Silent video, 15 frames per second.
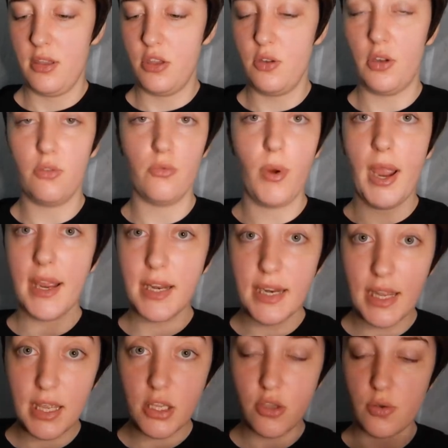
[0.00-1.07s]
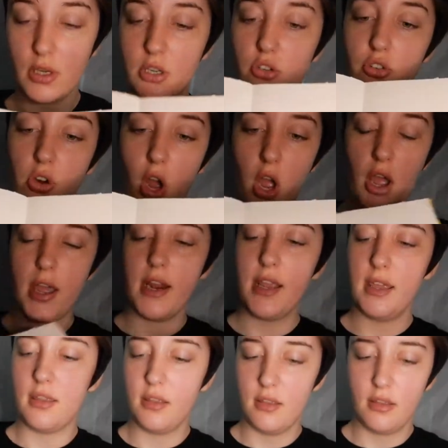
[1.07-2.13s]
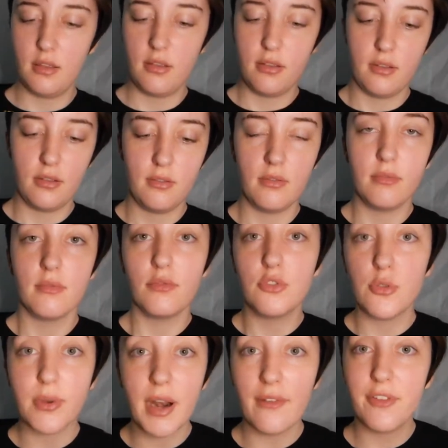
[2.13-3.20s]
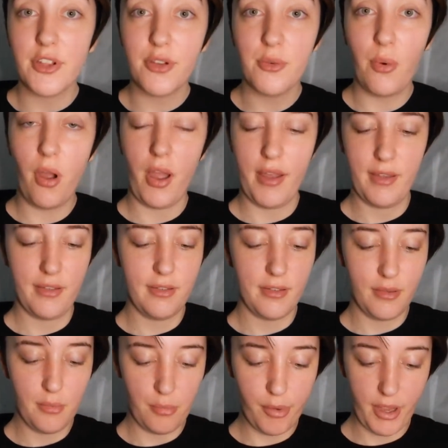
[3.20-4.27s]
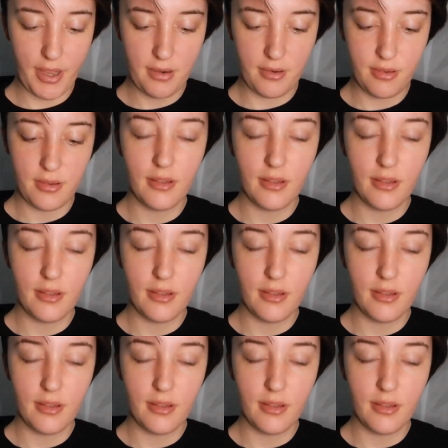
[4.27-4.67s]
You can write in it, you can draw in it, do whatever you want, but